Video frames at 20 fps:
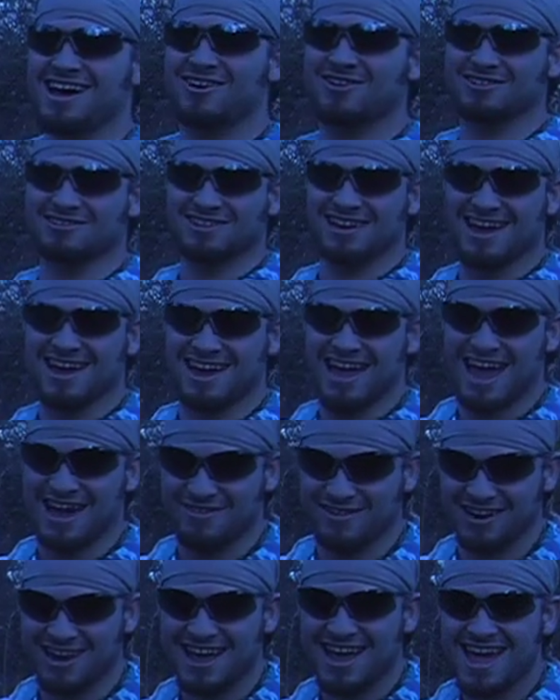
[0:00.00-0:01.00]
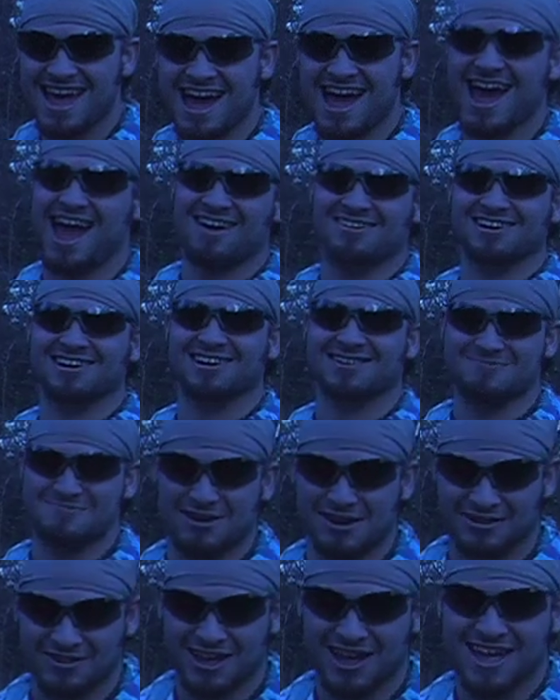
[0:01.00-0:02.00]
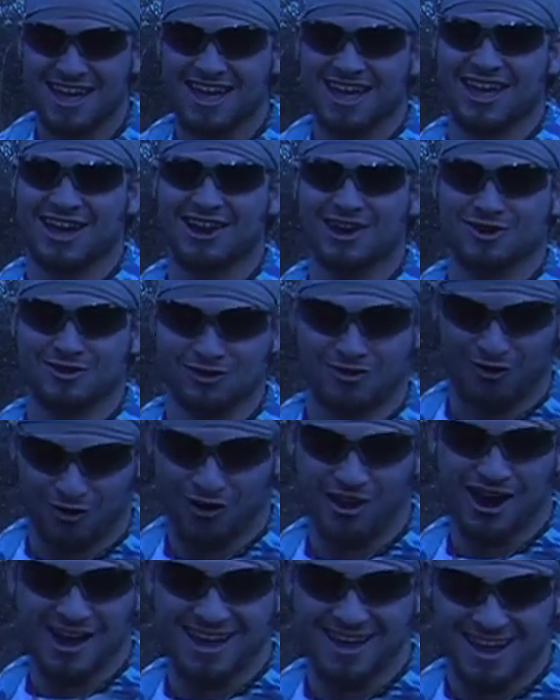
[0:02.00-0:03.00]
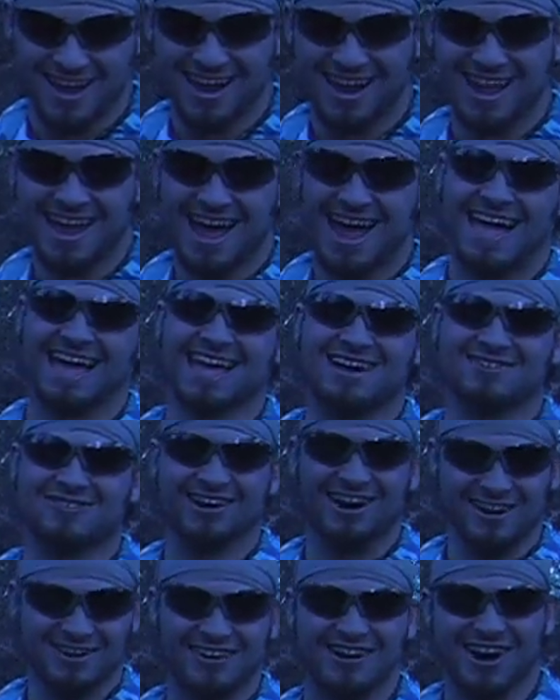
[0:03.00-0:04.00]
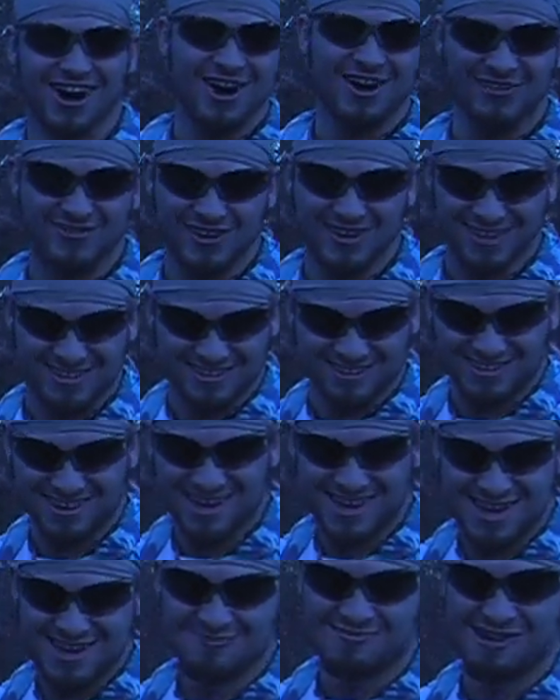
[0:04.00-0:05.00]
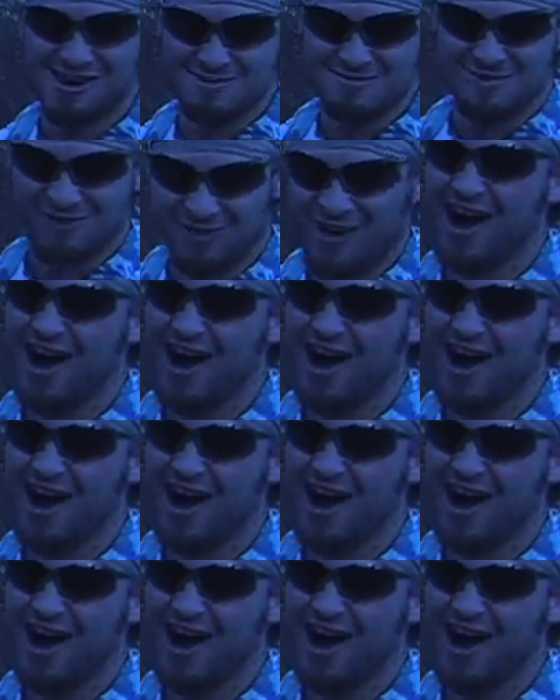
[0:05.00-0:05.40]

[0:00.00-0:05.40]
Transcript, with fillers: I was like having having a little bit of a little drink. I get real nervous when I'm